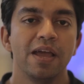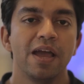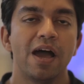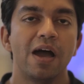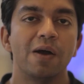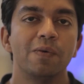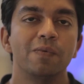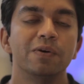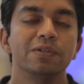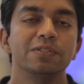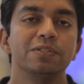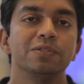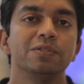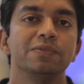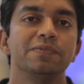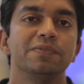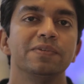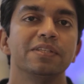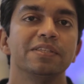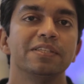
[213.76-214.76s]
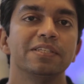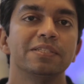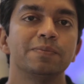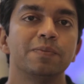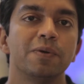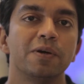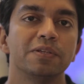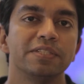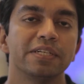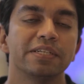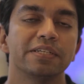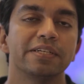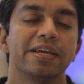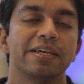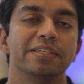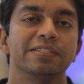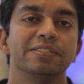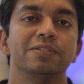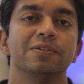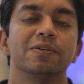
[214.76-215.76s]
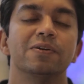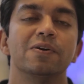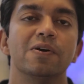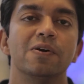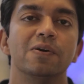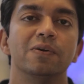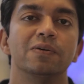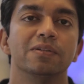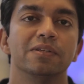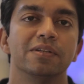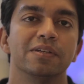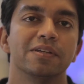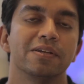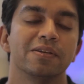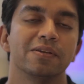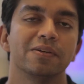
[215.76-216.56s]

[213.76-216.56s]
I want you to feel this project as your own